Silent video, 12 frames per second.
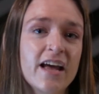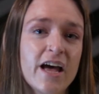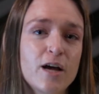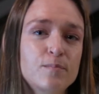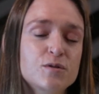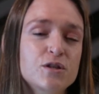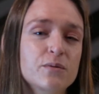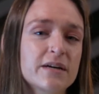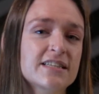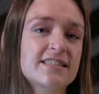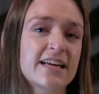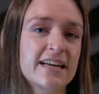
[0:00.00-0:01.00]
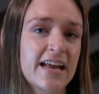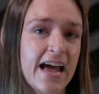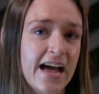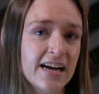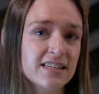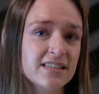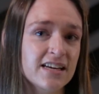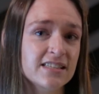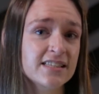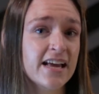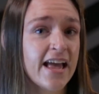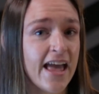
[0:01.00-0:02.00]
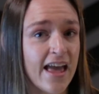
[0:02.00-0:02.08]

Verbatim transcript: helps you extend access